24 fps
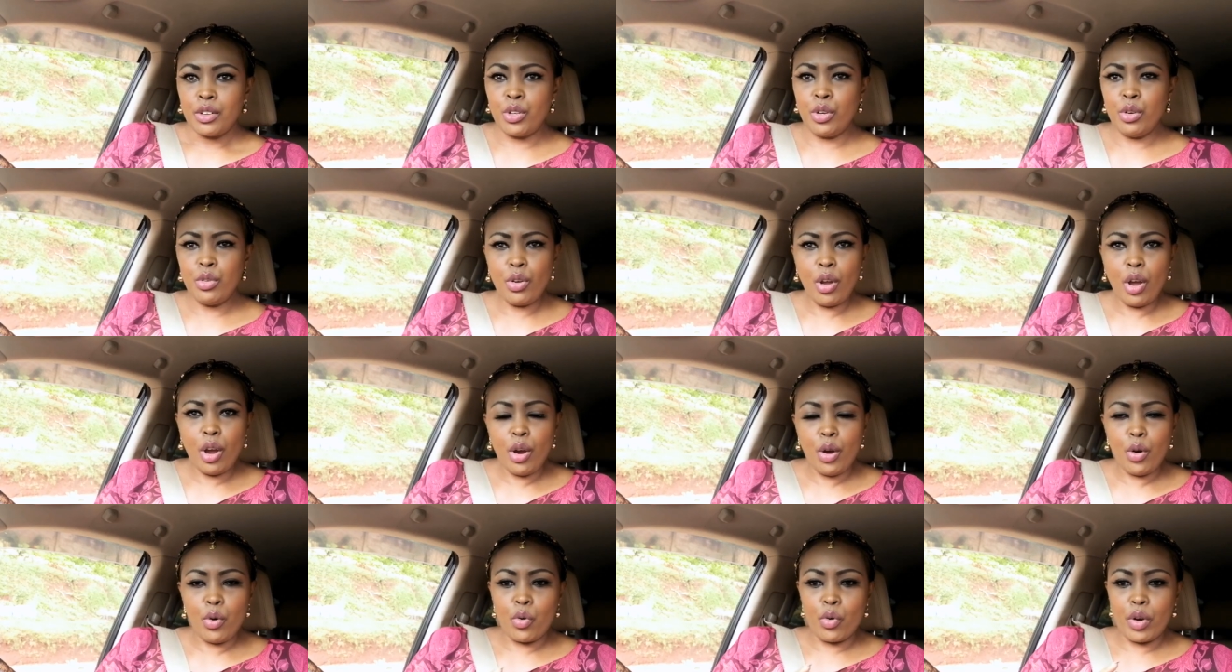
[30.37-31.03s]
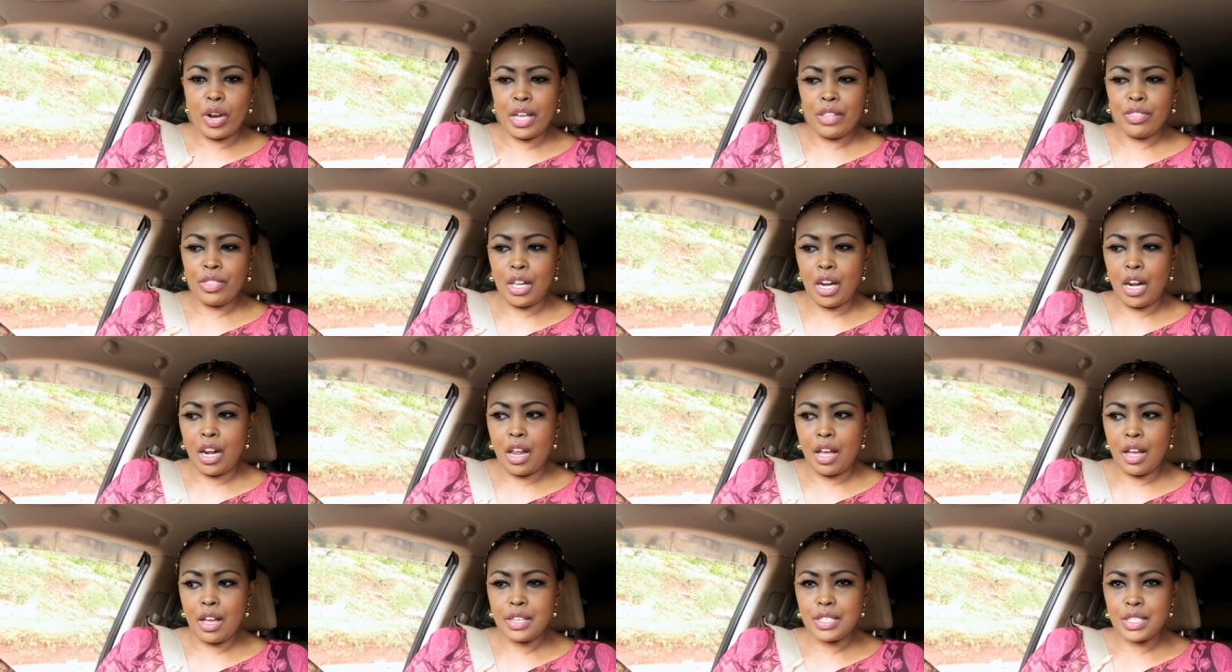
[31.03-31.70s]
You know, in the
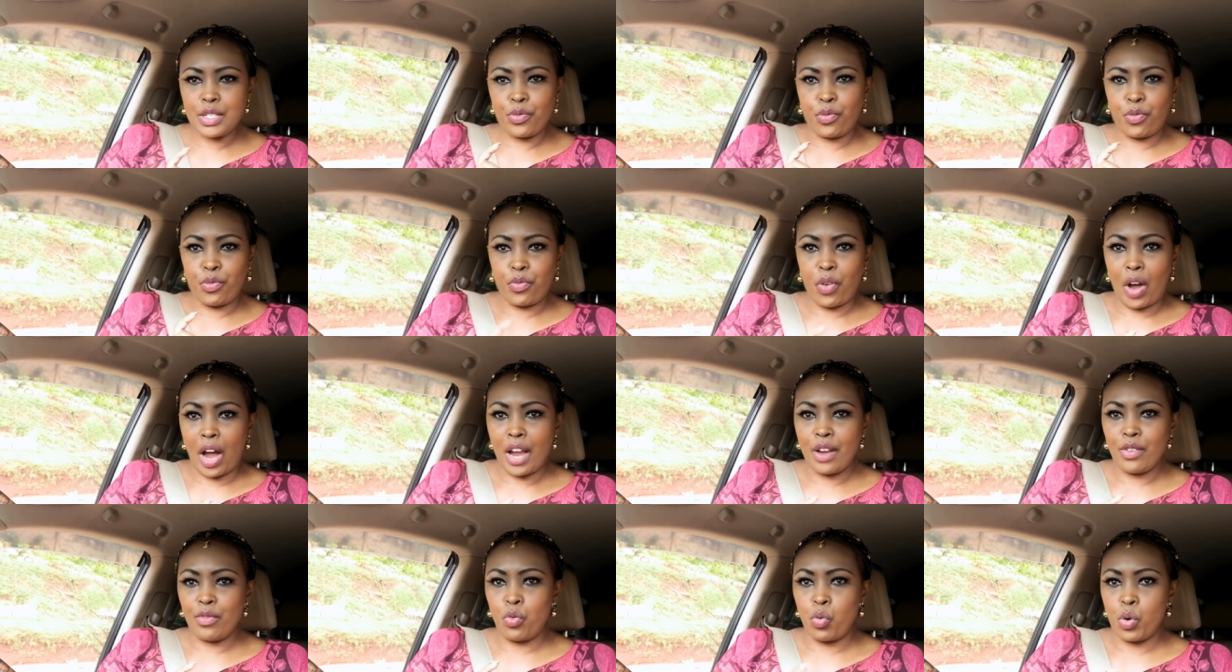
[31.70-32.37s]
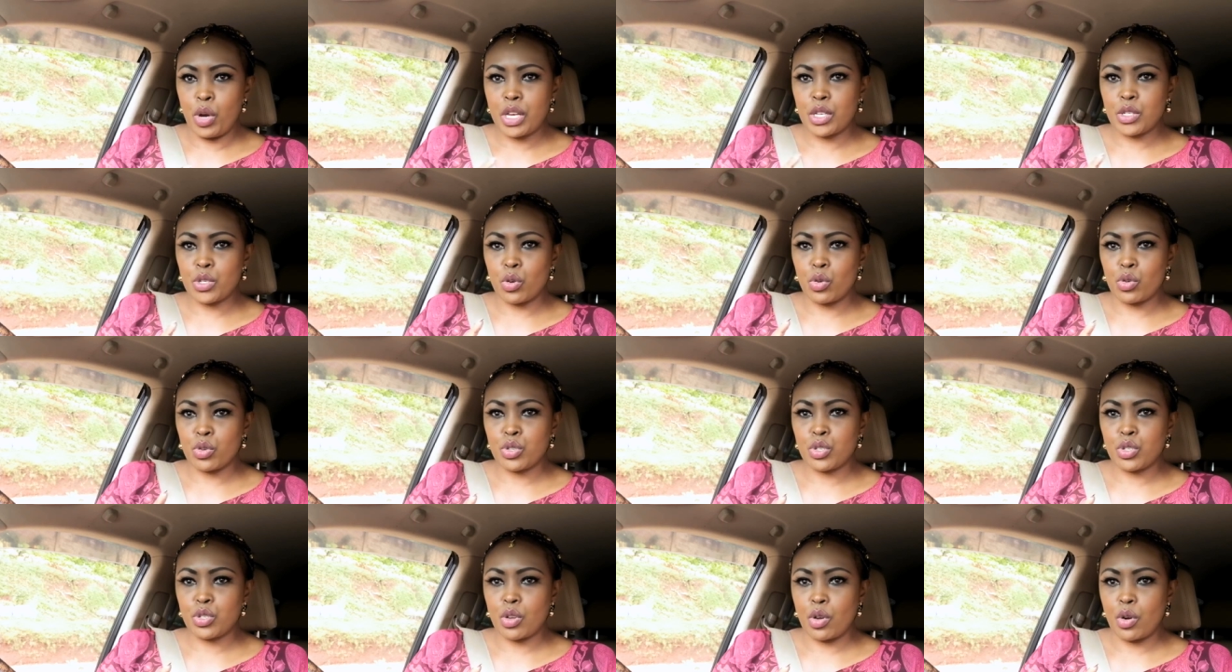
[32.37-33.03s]
last five weeks or
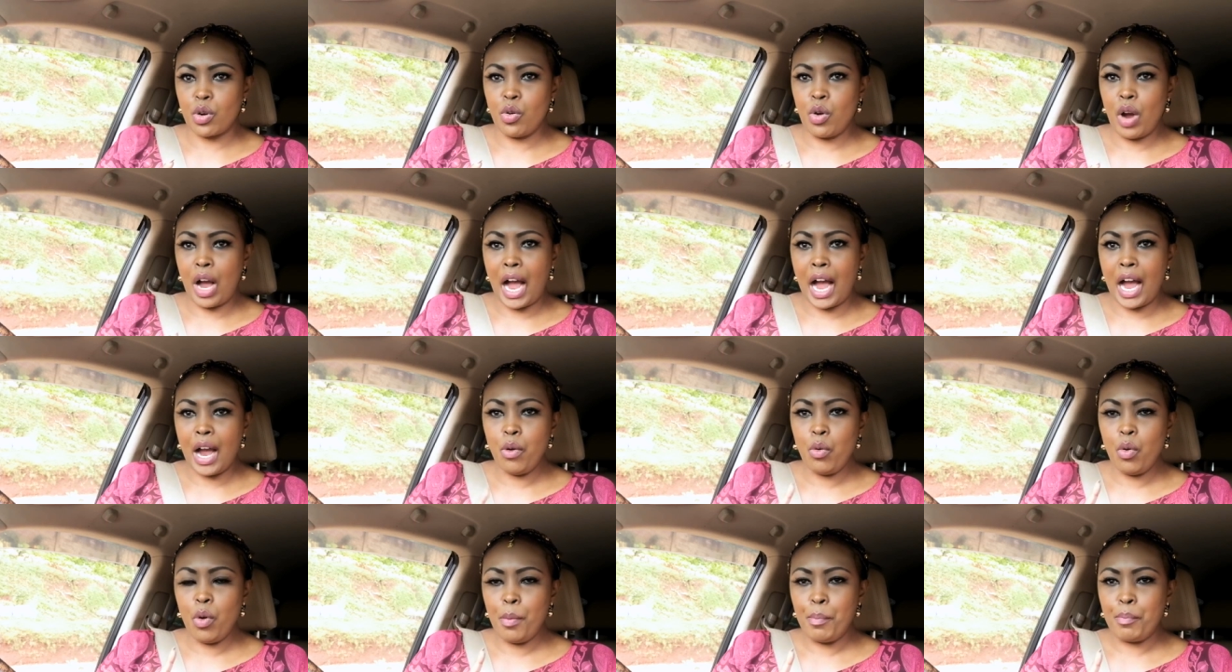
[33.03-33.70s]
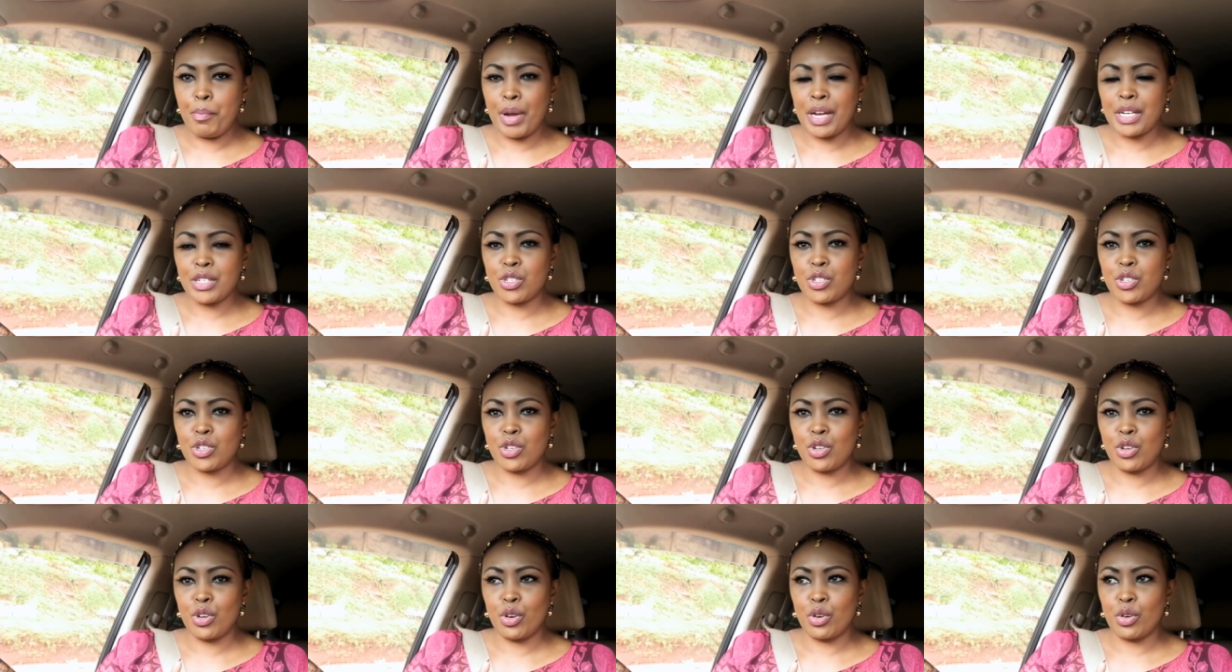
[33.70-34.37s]
so, I will
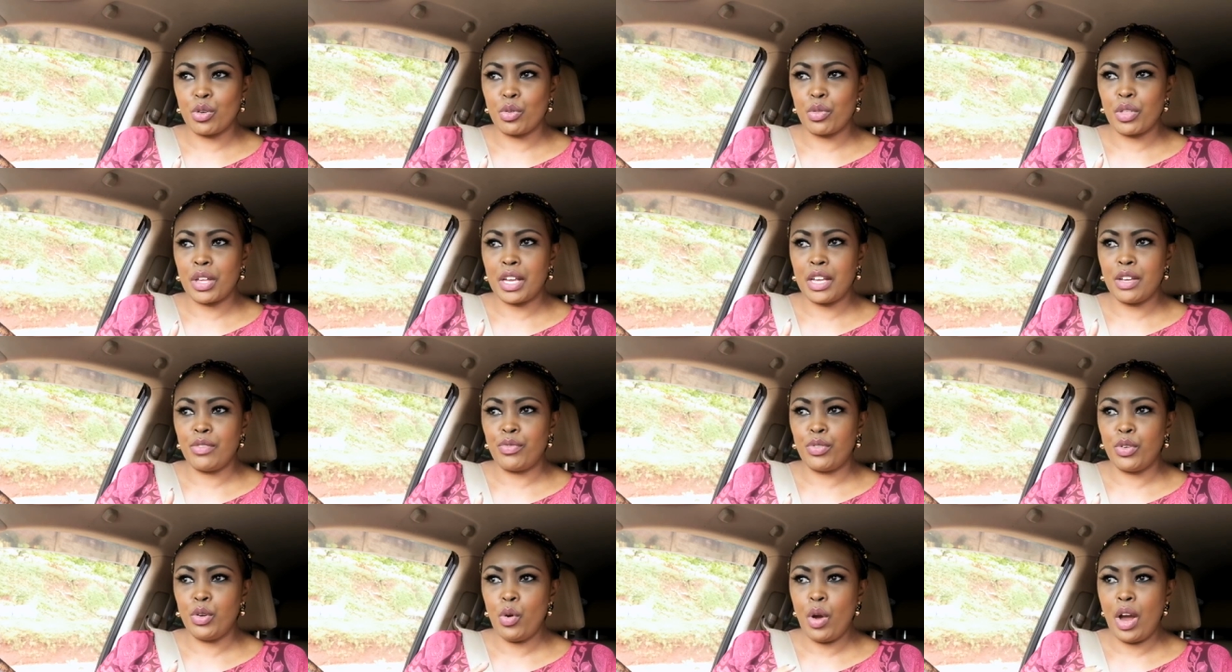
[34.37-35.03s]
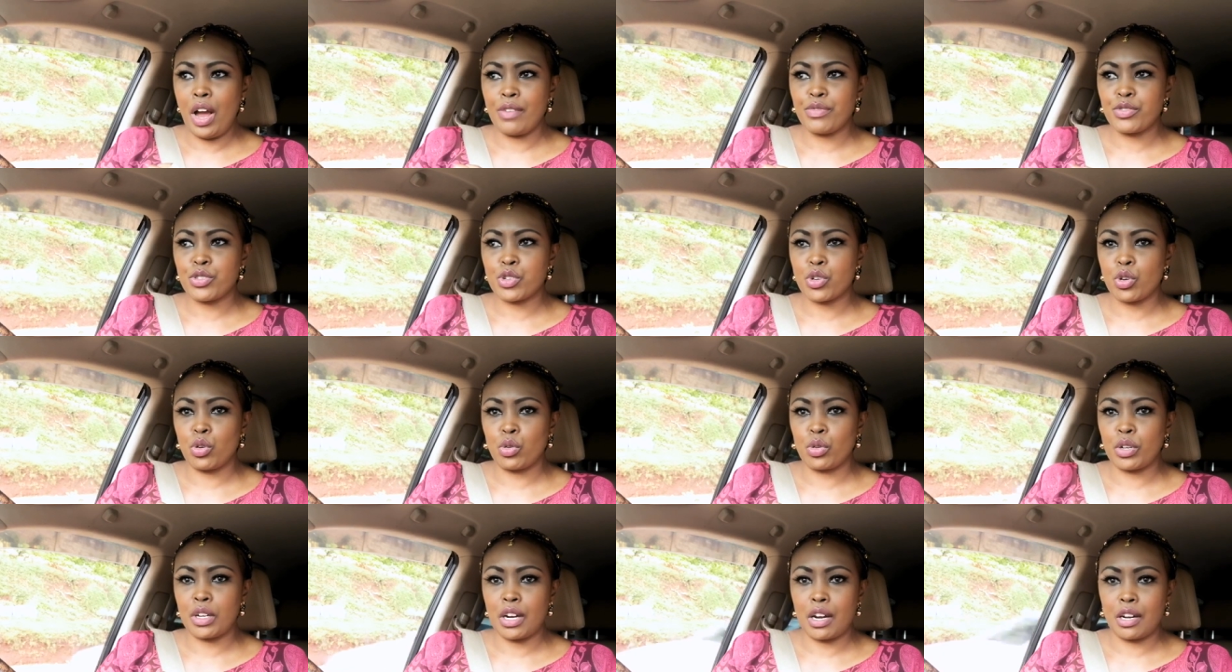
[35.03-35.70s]
bet you that if you have
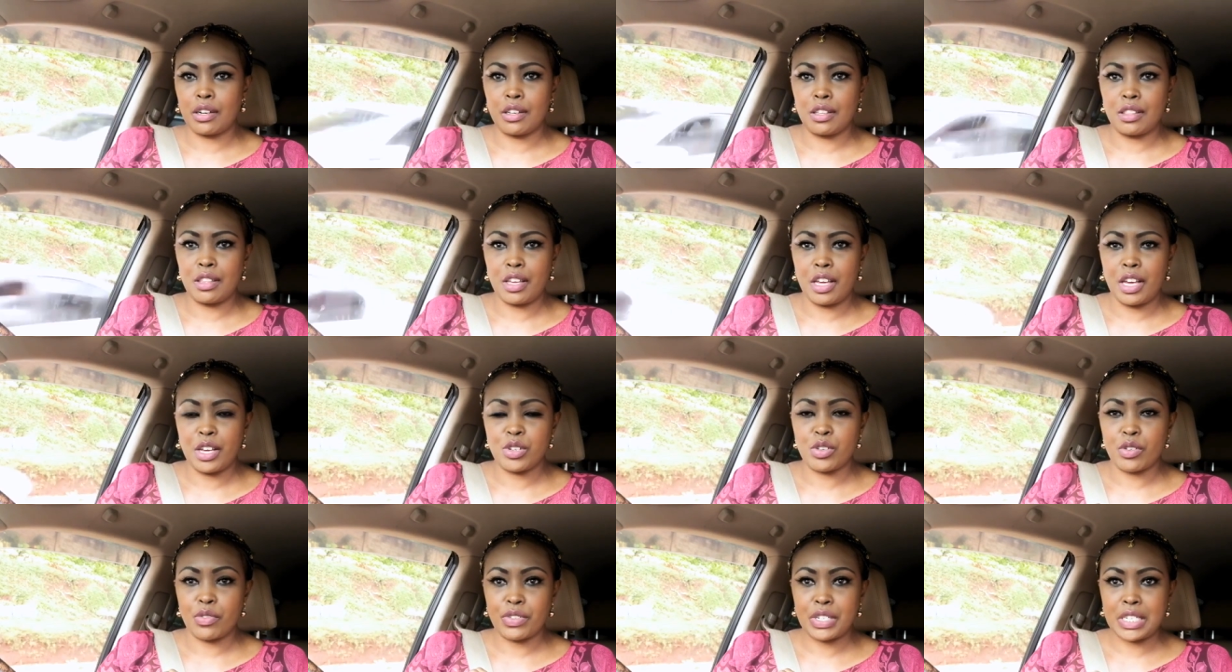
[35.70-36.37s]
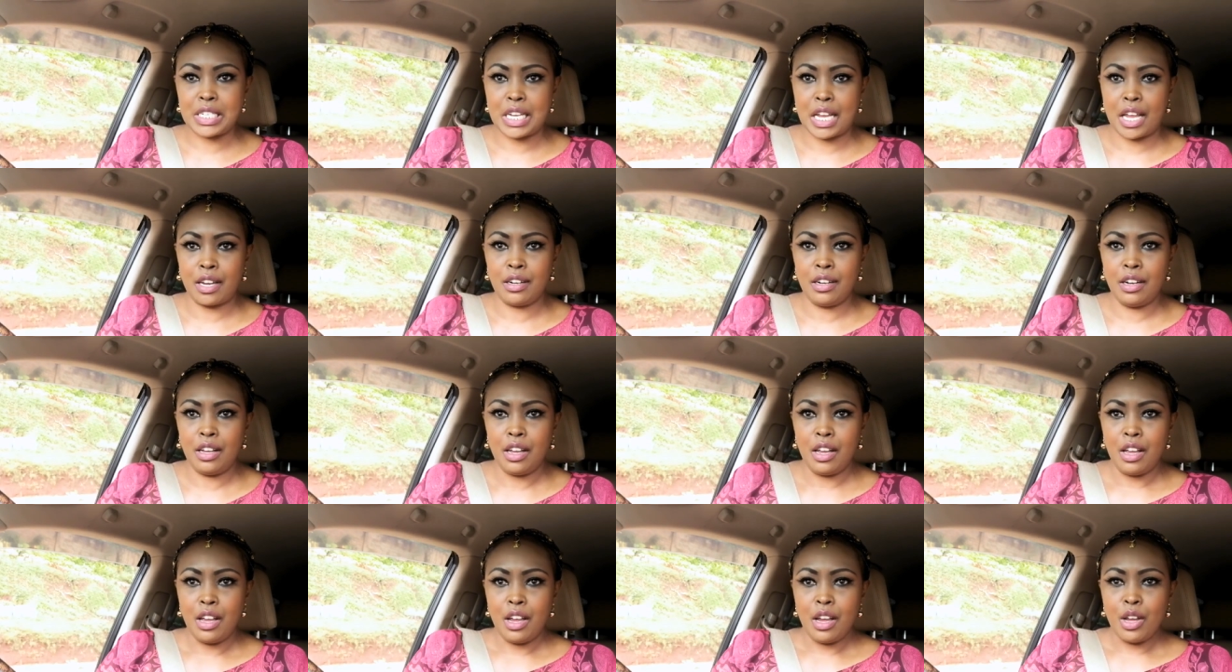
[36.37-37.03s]
children under the age of
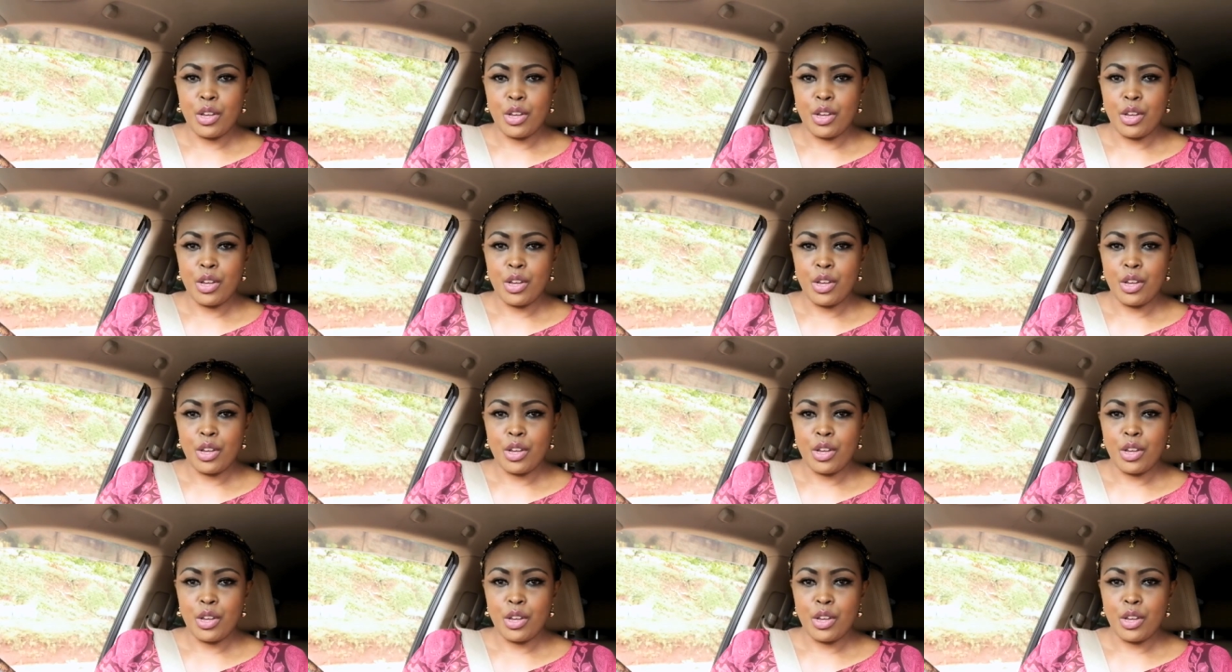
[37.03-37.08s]
10,